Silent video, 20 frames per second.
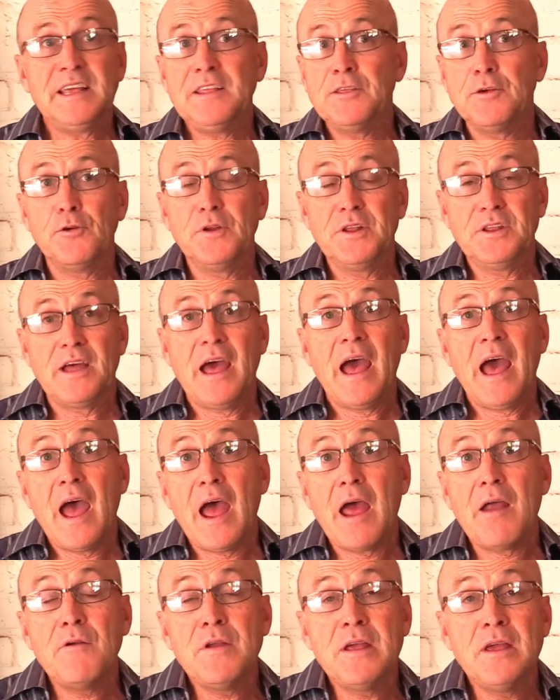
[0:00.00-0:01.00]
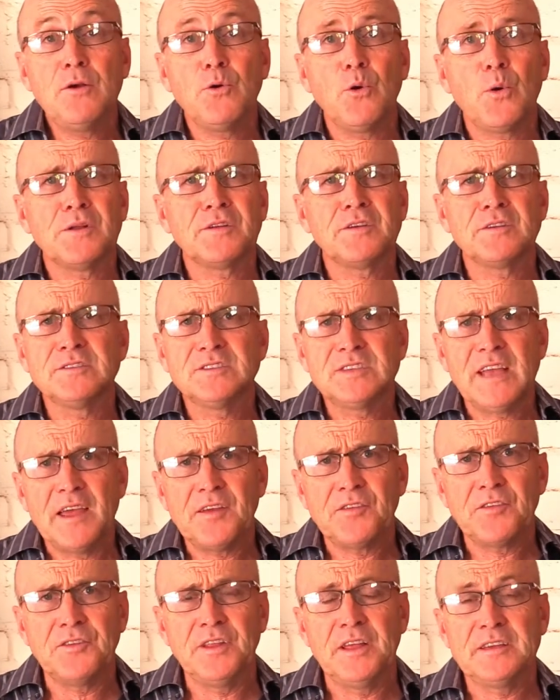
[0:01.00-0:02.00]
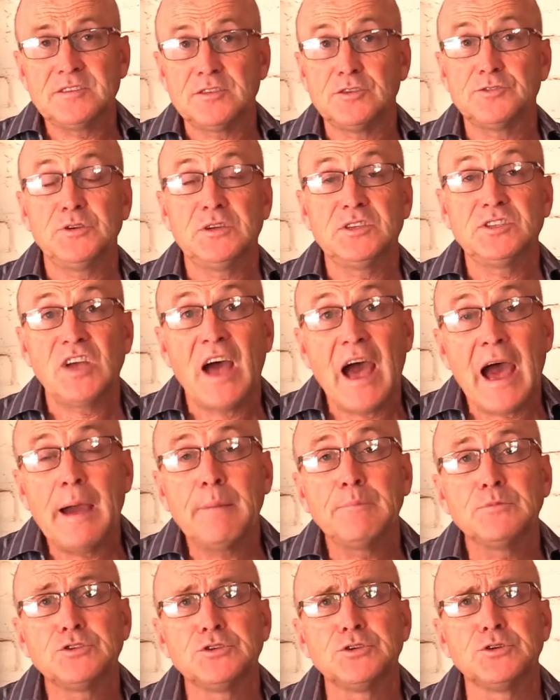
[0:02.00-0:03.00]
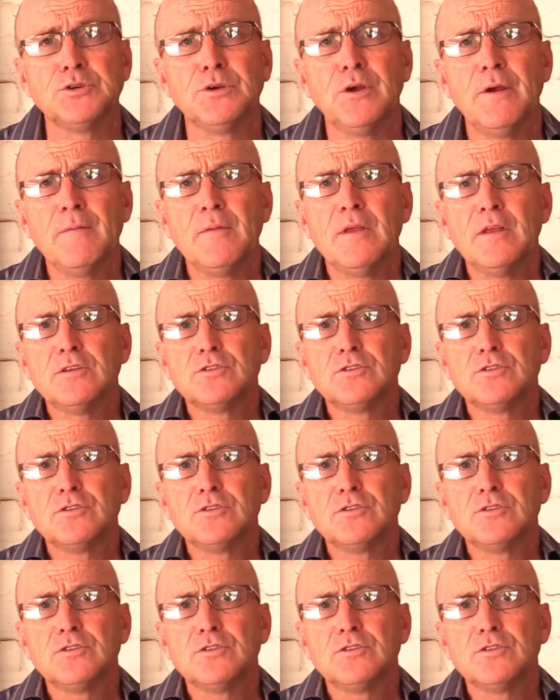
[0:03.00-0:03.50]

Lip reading: either in a hurry or didn't take the necessary time to